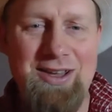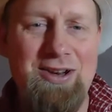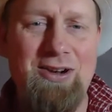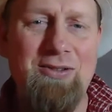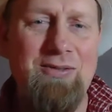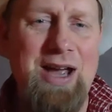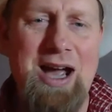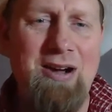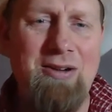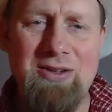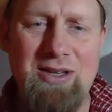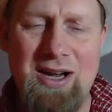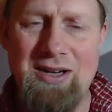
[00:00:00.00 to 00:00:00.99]

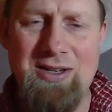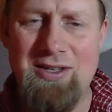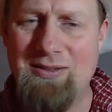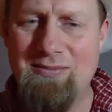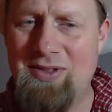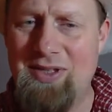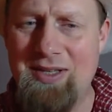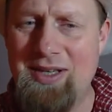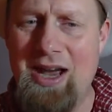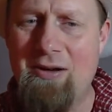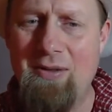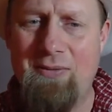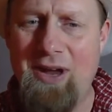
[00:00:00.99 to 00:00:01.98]
now I just sit
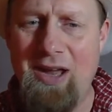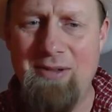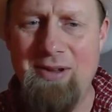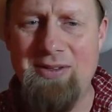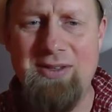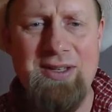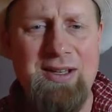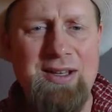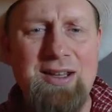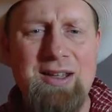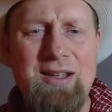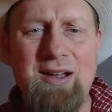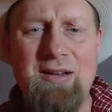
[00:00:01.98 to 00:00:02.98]
down with families,
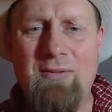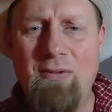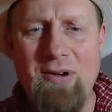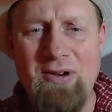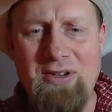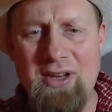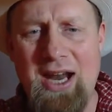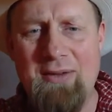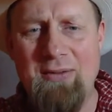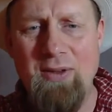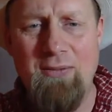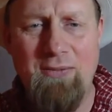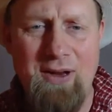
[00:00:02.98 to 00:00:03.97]
unfortunately,
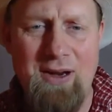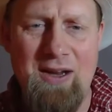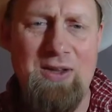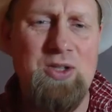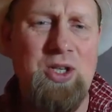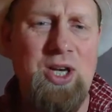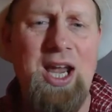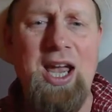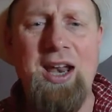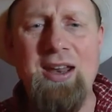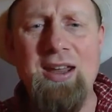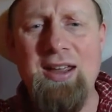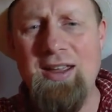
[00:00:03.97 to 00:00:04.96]
after the fit hit the
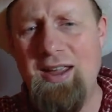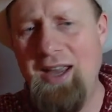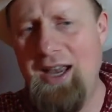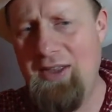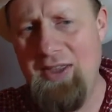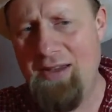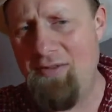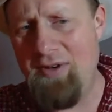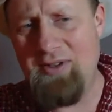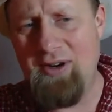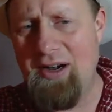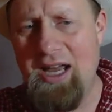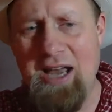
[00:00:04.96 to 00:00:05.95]
shan. And then we
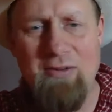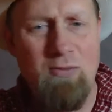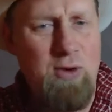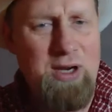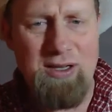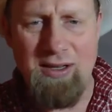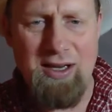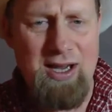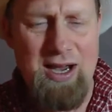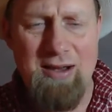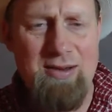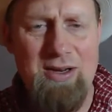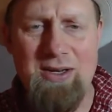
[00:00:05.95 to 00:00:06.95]
start having weekly,
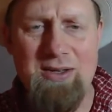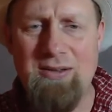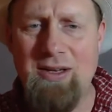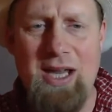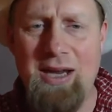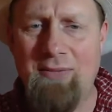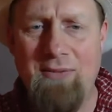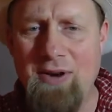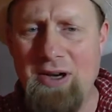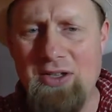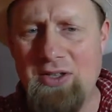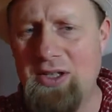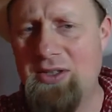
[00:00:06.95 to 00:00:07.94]
like, for
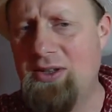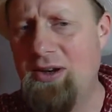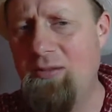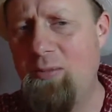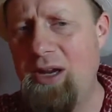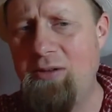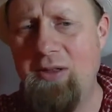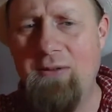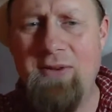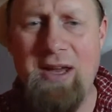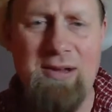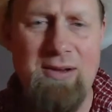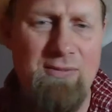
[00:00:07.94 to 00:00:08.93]
instance, just started meeting with a
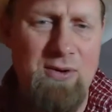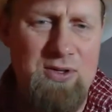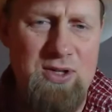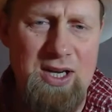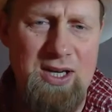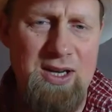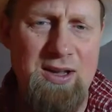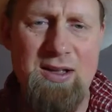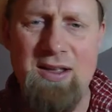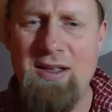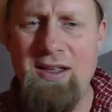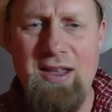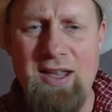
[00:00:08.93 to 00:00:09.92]
family in Virginia.
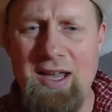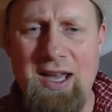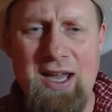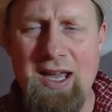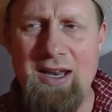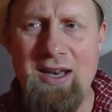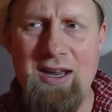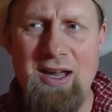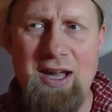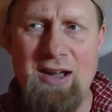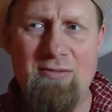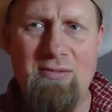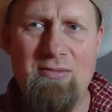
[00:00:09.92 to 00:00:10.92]
And
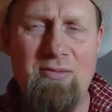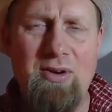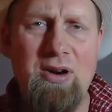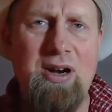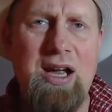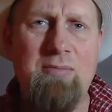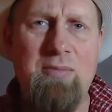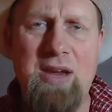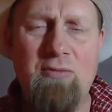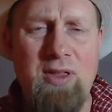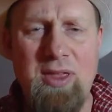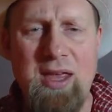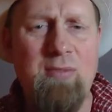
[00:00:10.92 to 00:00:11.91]
we're going to meet
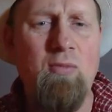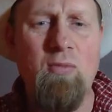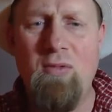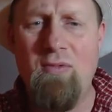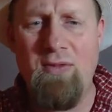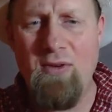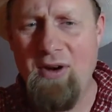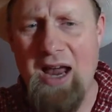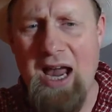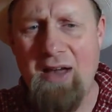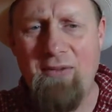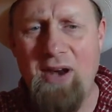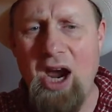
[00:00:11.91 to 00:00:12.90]
with them for
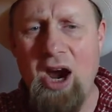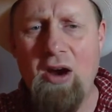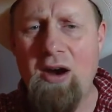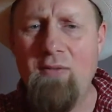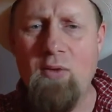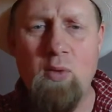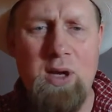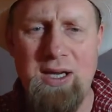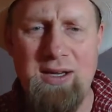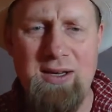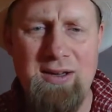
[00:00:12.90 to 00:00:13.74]
half an hour every week.